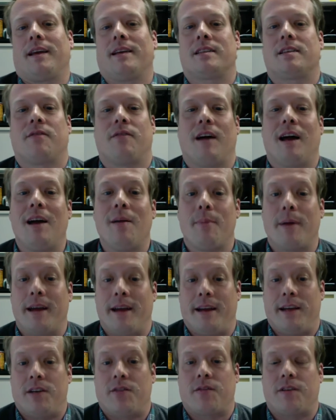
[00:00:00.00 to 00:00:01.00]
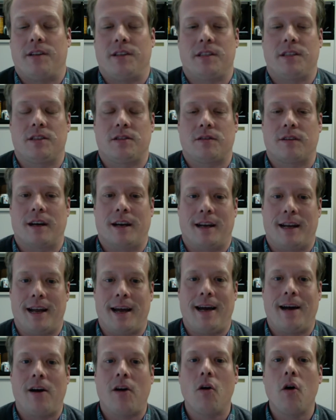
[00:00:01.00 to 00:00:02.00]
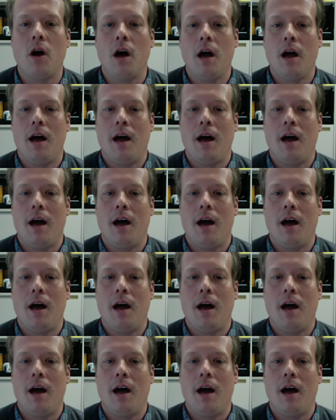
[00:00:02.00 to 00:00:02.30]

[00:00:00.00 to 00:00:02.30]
SFI page, for instance, right now,